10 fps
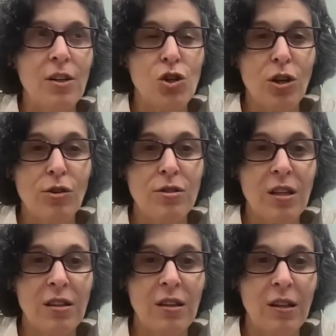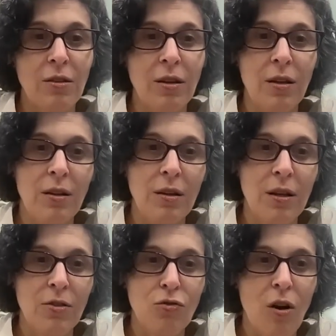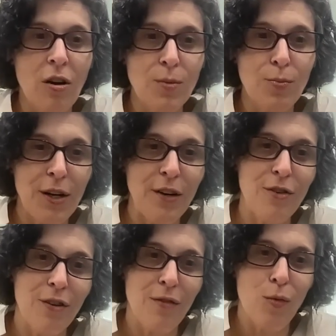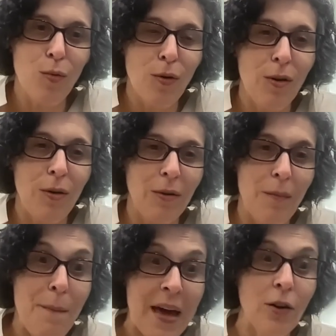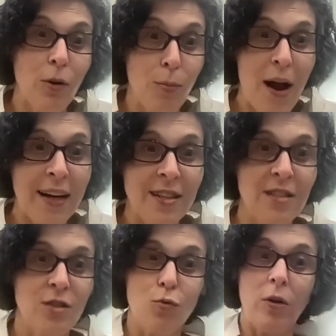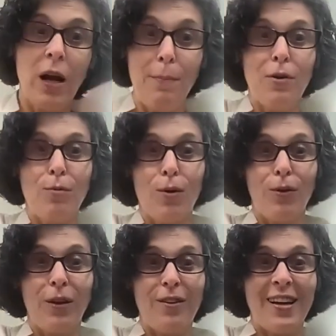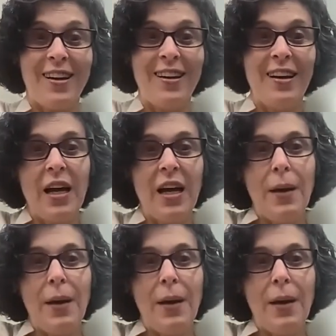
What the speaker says: that shows that the strongest predictor of a rural medical practice is growing up in a rural area,